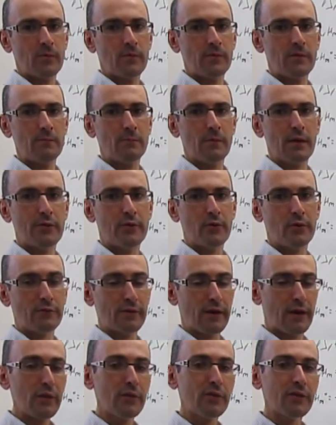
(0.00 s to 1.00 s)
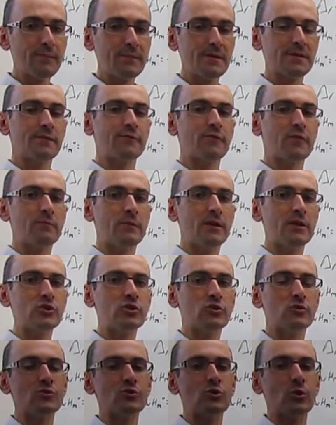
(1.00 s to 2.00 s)
the method of enthalpies of
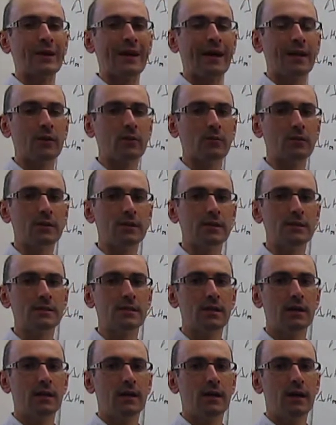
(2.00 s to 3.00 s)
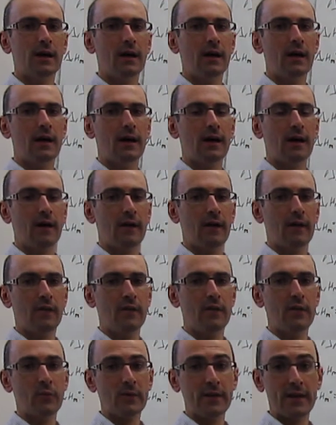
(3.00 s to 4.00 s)
formation to calculate uh,
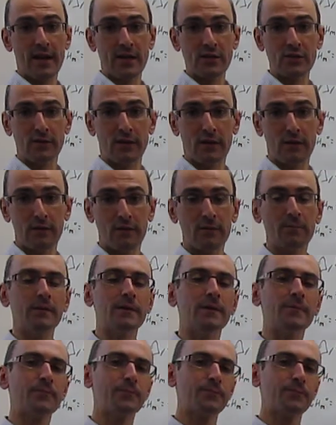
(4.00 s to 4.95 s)
the reaction enthalpy.